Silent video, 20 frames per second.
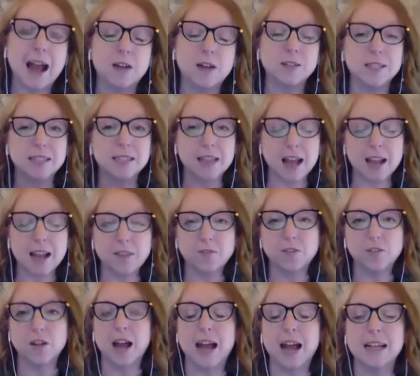outside of
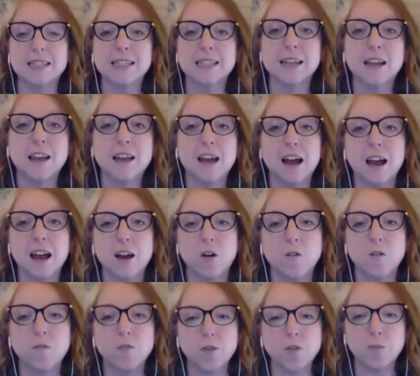class,
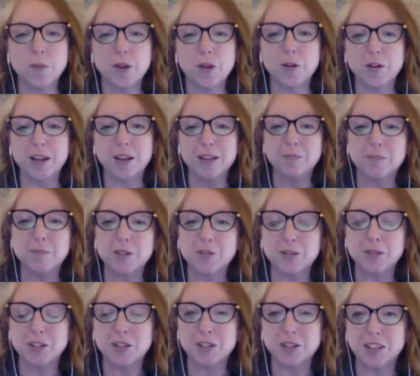over the period
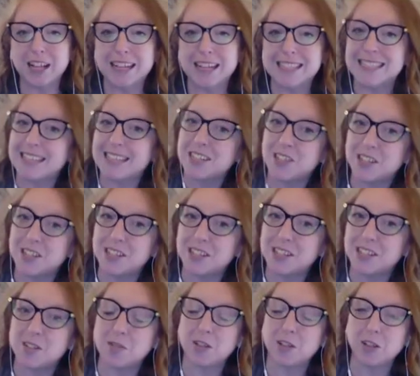between your class
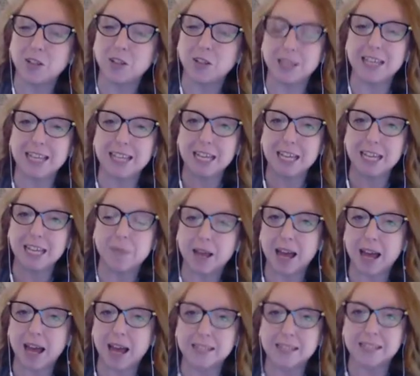sessions so that you can keep
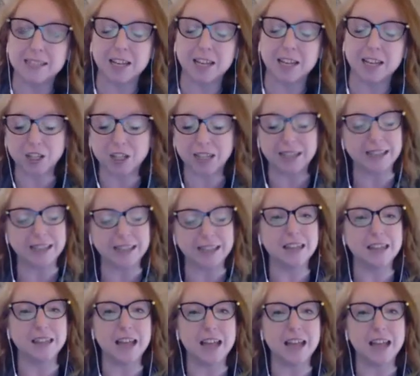that discussion
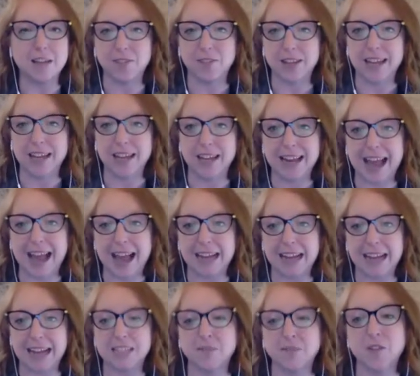lively and
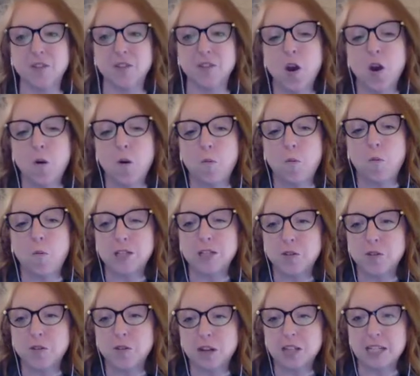active.
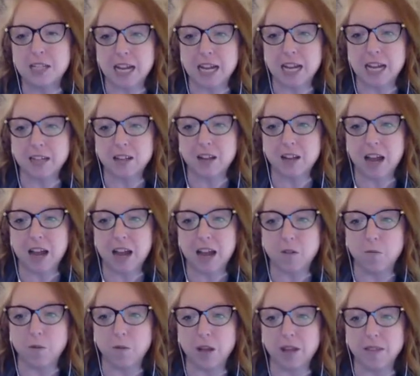Once you are done
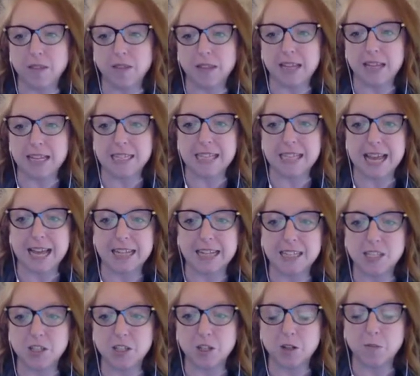with these
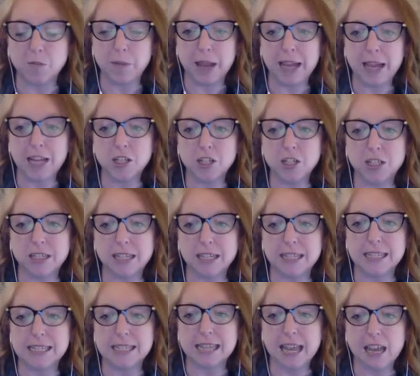edits to your page,
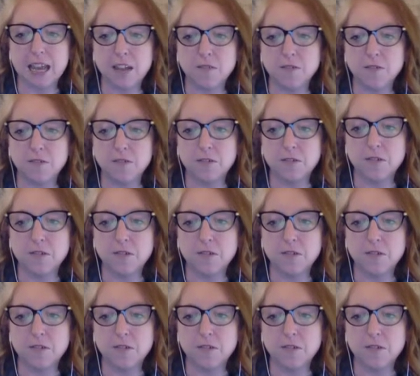click Save.